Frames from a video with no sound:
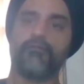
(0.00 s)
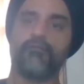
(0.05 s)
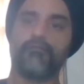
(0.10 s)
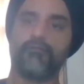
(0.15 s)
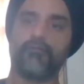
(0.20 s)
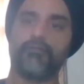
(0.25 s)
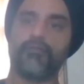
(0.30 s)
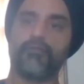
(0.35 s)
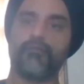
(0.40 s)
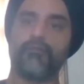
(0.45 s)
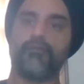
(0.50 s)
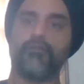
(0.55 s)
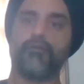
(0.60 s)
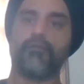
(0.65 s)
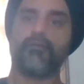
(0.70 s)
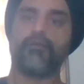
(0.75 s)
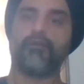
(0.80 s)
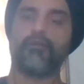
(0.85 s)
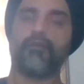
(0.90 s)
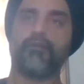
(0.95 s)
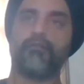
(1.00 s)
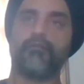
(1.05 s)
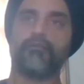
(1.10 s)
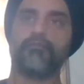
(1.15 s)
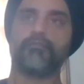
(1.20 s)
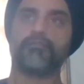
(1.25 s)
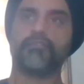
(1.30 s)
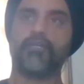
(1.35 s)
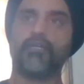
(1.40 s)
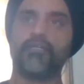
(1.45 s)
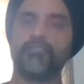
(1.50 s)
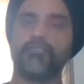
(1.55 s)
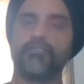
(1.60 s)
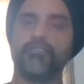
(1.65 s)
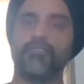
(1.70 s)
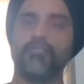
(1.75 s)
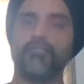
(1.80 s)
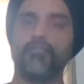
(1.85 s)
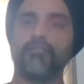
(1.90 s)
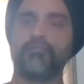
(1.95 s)
Okay, and start
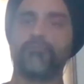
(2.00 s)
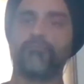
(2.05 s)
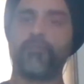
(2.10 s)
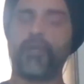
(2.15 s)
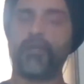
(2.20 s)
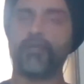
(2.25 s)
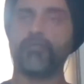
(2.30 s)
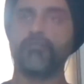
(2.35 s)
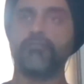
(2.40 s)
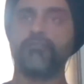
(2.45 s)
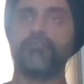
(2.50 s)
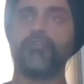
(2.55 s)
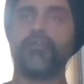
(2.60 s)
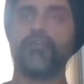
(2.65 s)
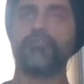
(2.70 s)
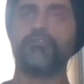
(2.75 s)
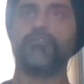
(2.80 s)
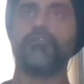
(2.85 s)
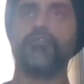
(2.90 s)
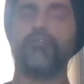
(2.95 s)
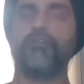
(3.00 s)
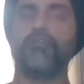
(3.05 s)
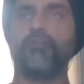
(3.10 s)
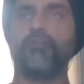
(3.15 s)
seeing patterns, start seeing